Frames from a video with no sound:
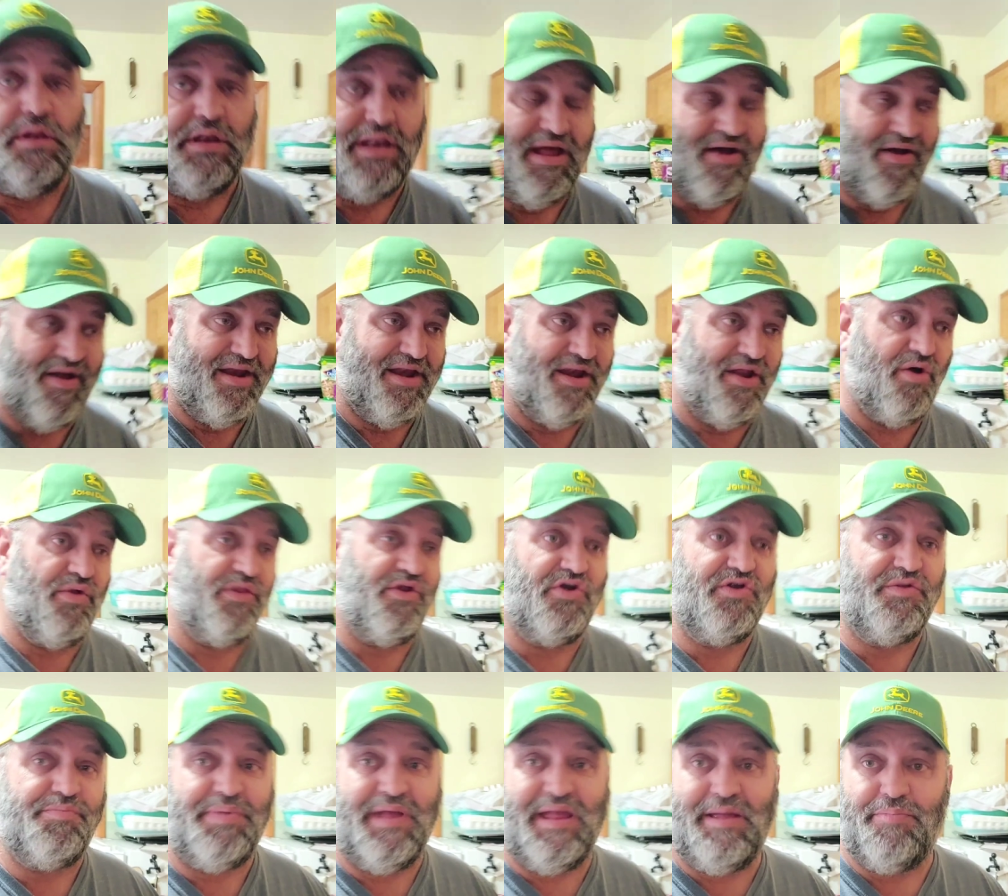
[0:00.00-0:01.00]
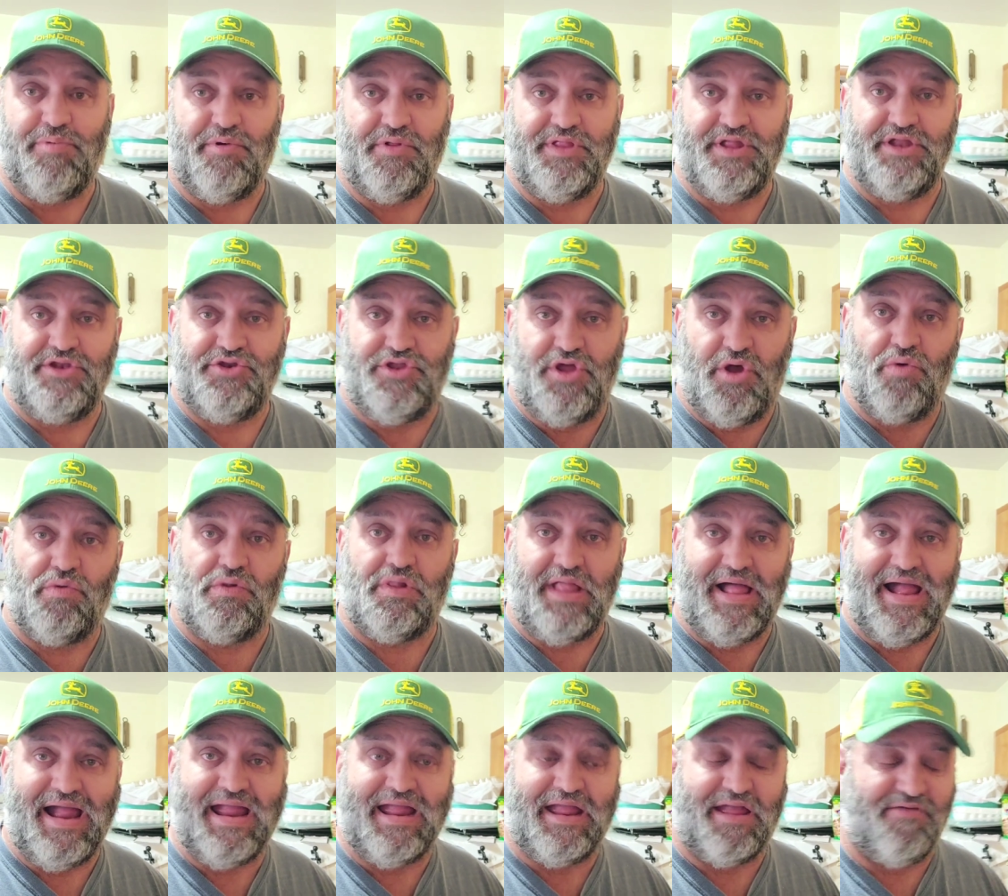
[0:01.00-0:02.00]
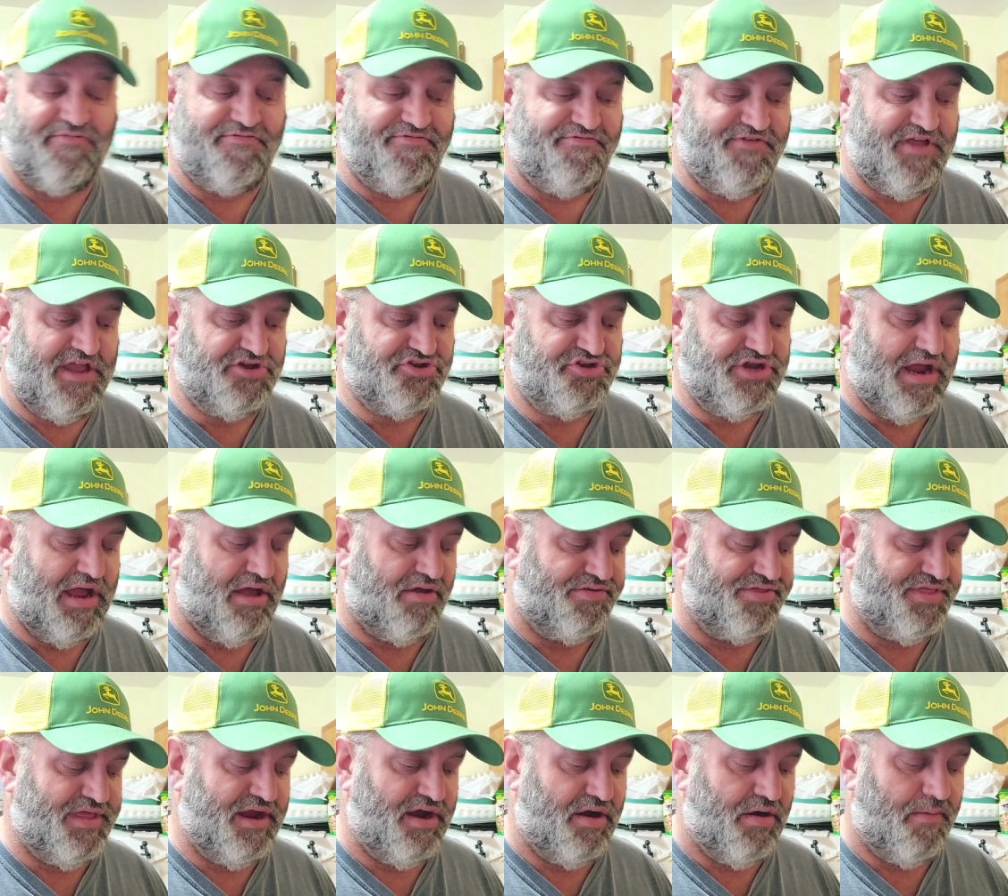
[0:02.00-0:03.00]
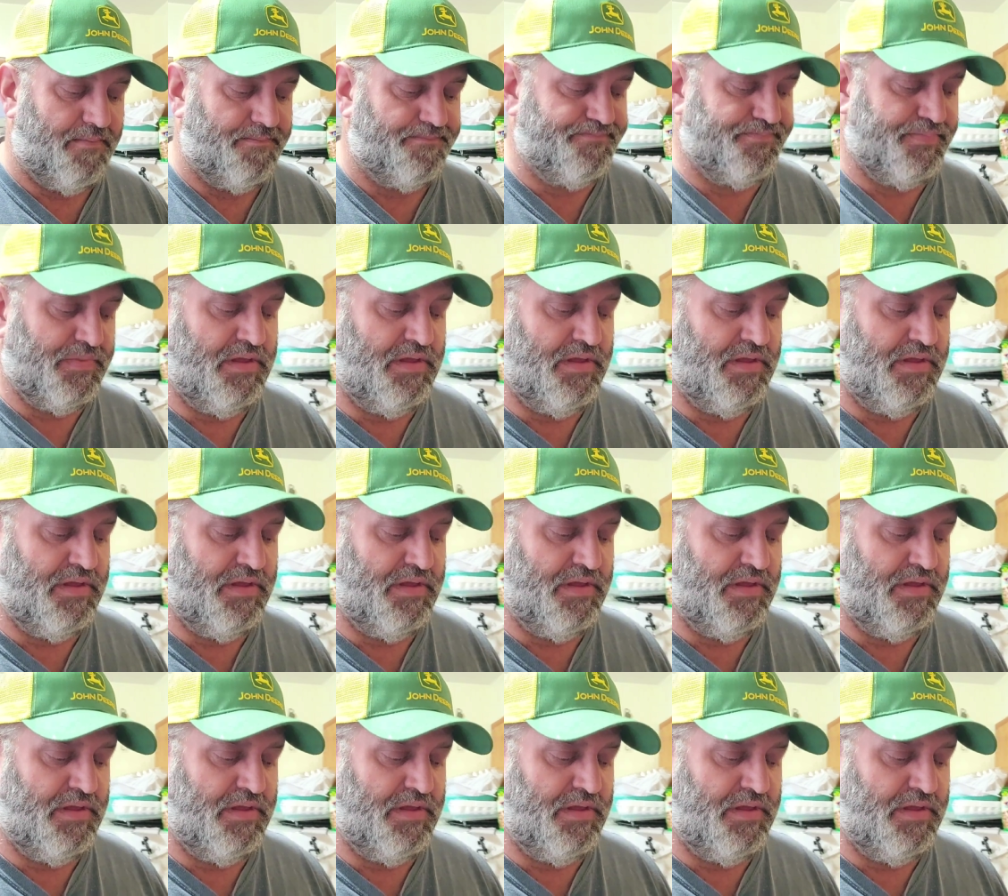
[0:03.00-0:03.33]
Now I know there's people that don't like fish out there.